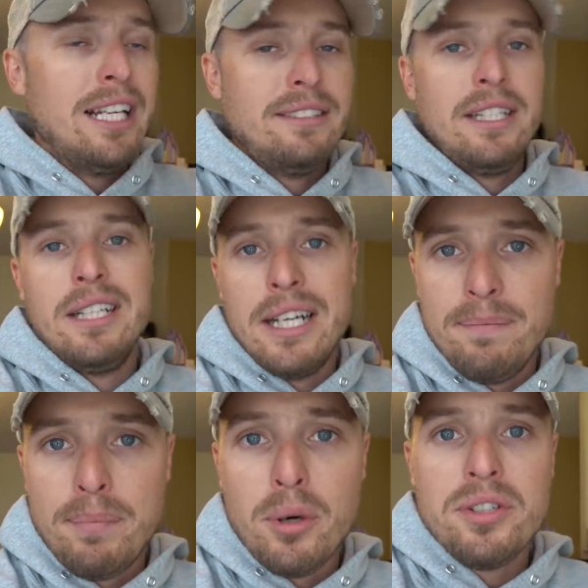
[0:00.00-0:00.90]
I stated
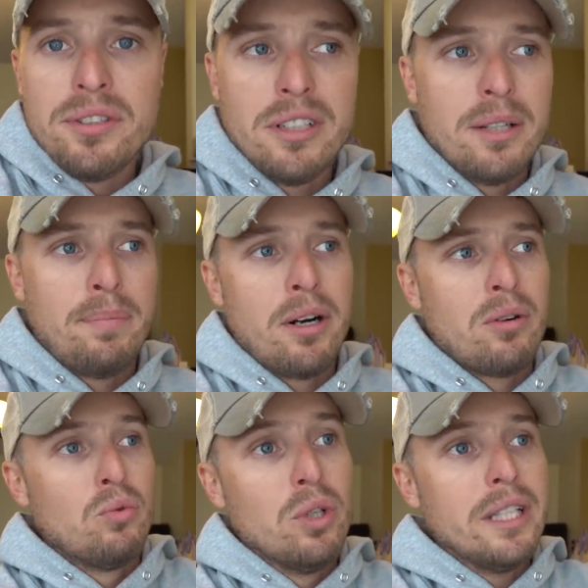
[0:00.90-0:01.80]
that purchasing the
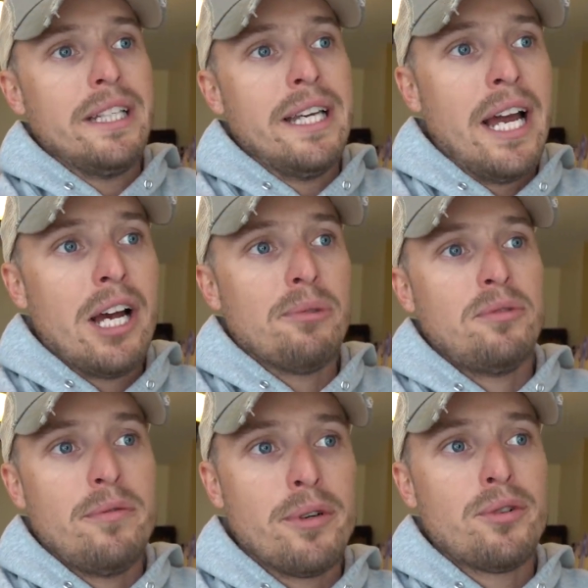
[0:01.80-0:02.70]
apparel really
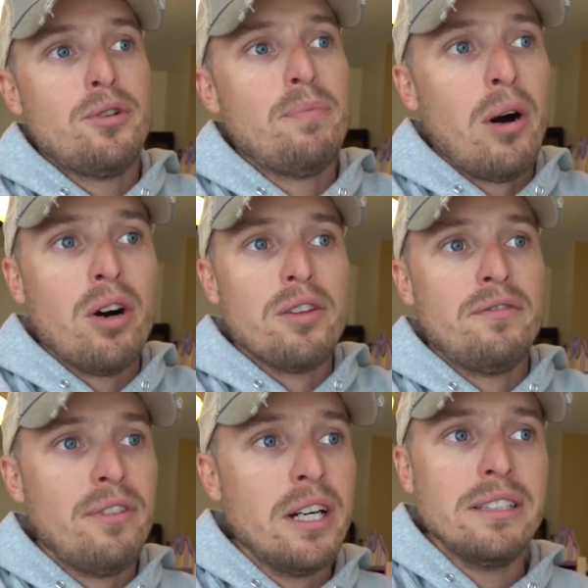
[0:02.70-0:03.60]
helps me recoup all the
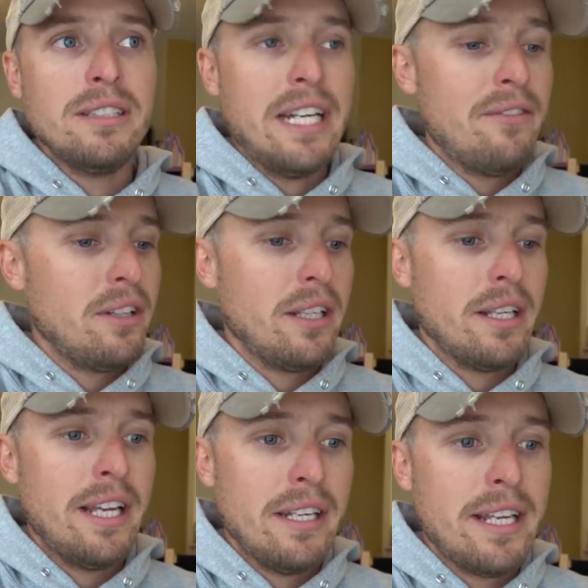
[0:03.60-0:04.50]
funds and
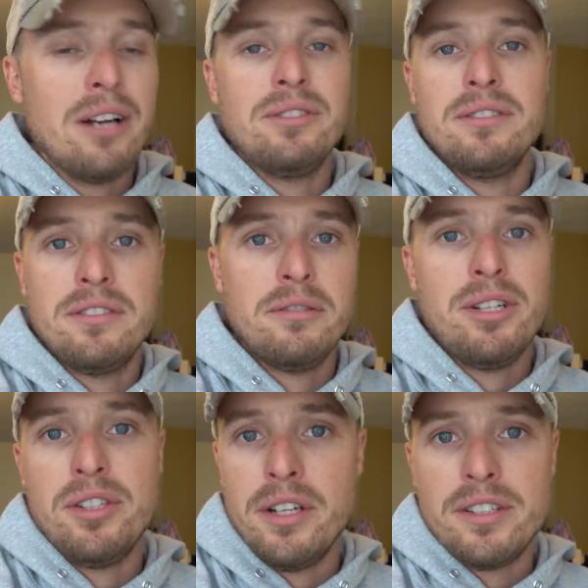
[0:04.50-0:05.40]
everything and it counts as a
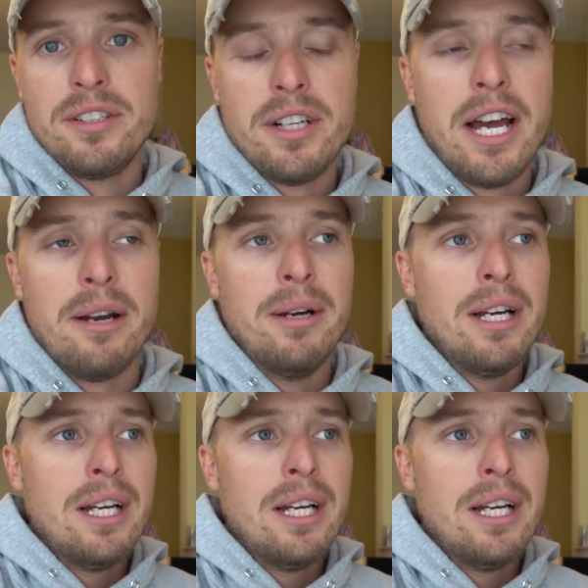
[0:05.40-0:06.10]
submission each each item.